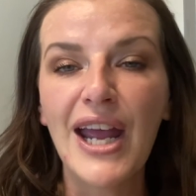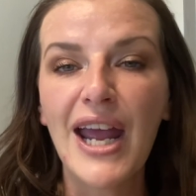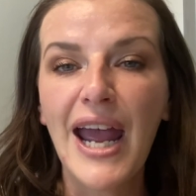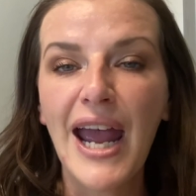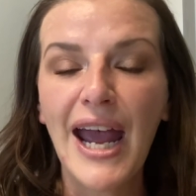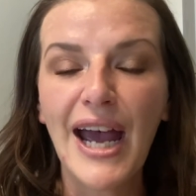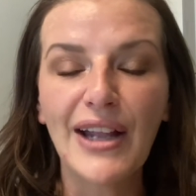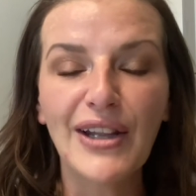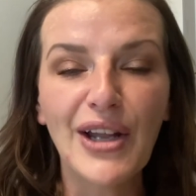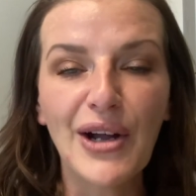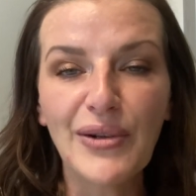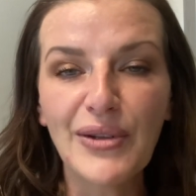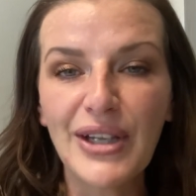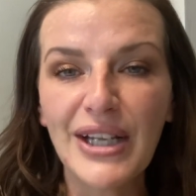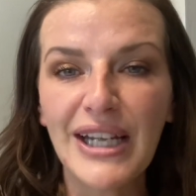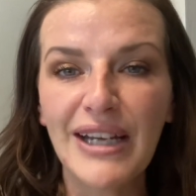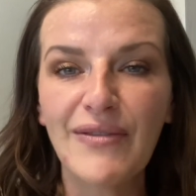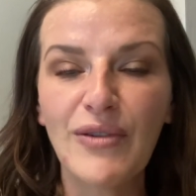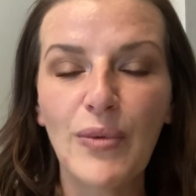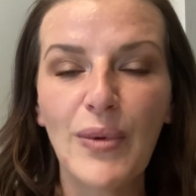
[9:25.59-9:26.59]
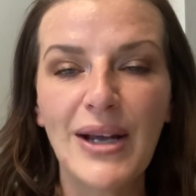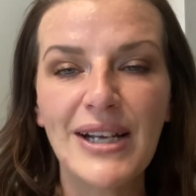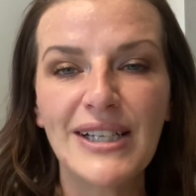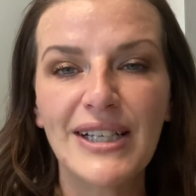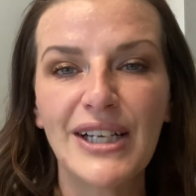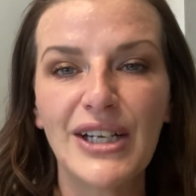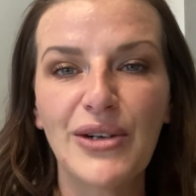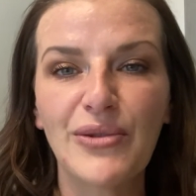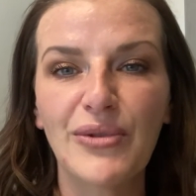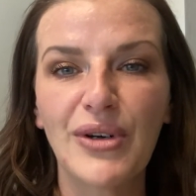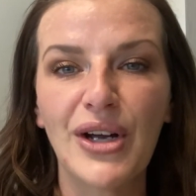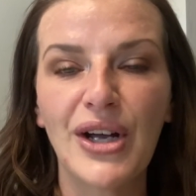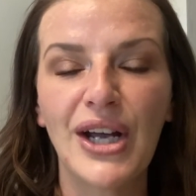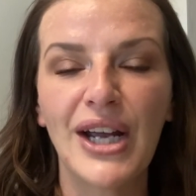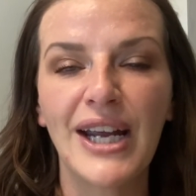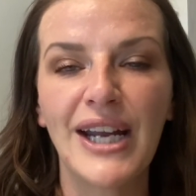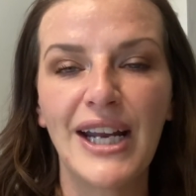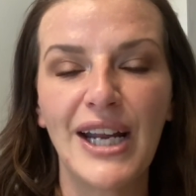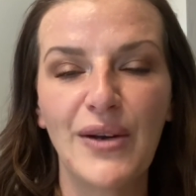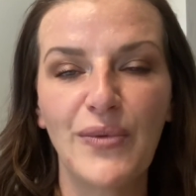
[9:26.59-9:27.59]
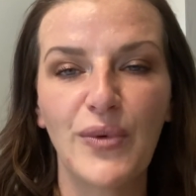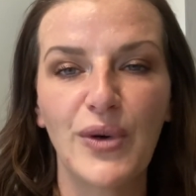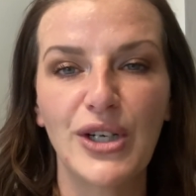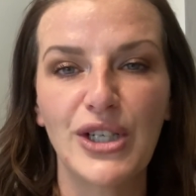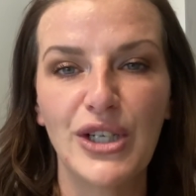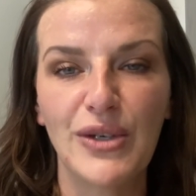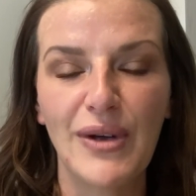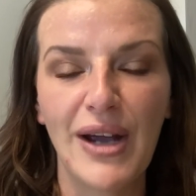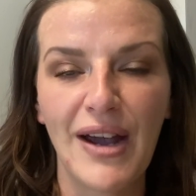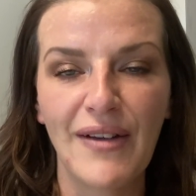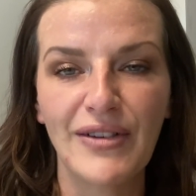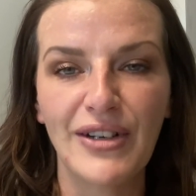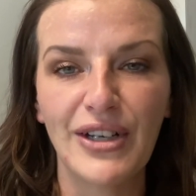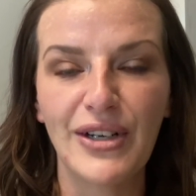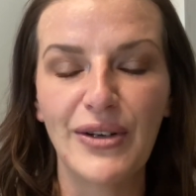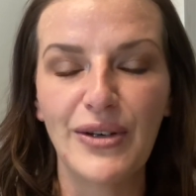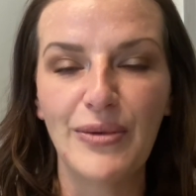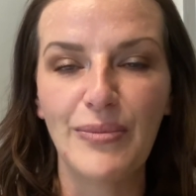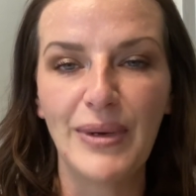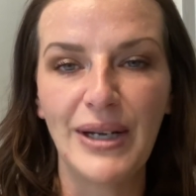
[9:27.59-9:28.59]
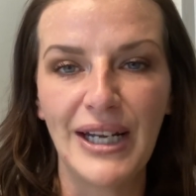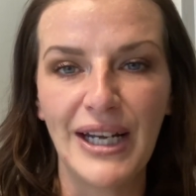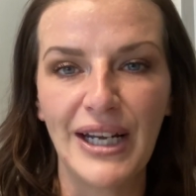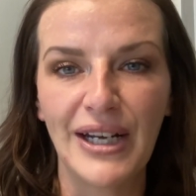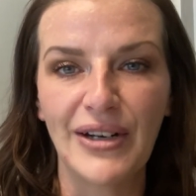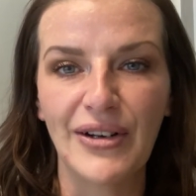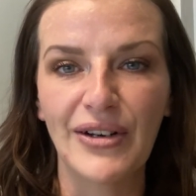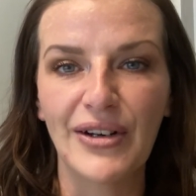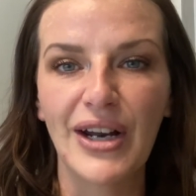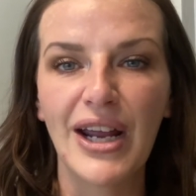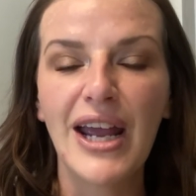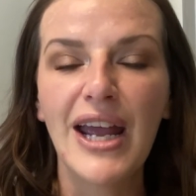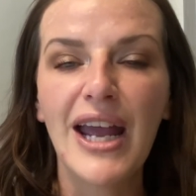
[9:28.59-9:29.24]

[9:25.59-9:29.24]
how long the giveaway is going to run, and what you have to do to be entered.